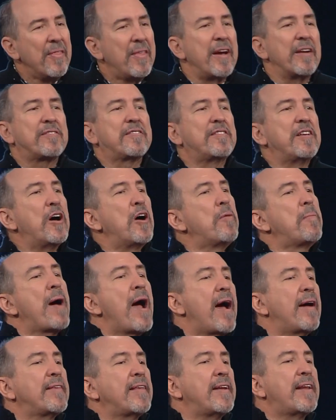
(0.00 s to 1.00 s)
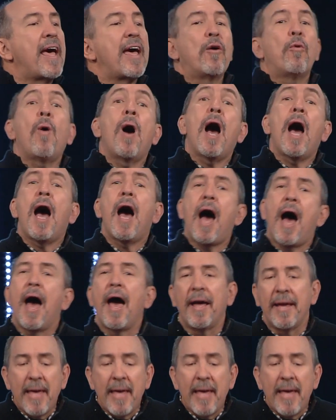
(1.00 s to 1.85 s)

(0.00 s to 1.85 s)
They're still married today. Why?